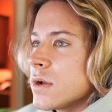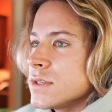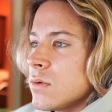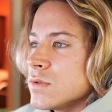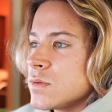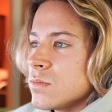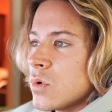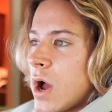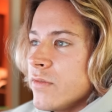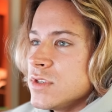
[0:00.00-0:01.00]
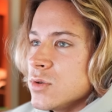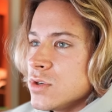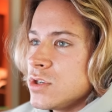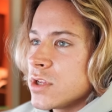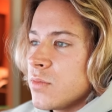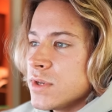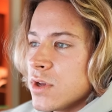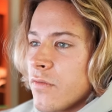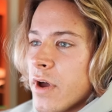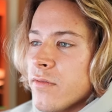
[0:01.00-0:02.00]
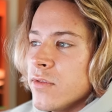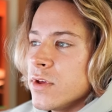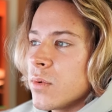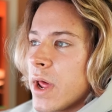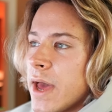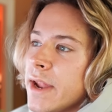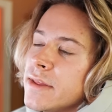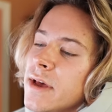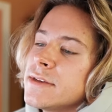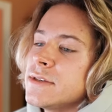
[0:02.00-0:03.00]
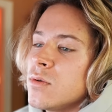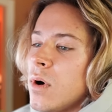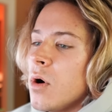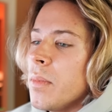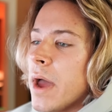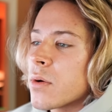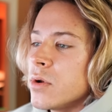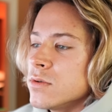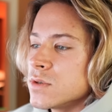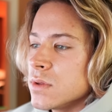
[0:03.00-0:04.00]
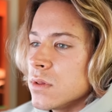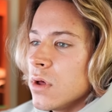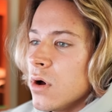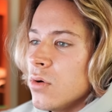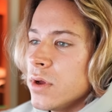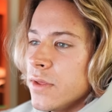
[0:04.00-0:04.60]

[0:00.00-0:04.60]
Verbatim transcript: Because I was obviously restricting myself heavily when I had it tested a while back when it was really low,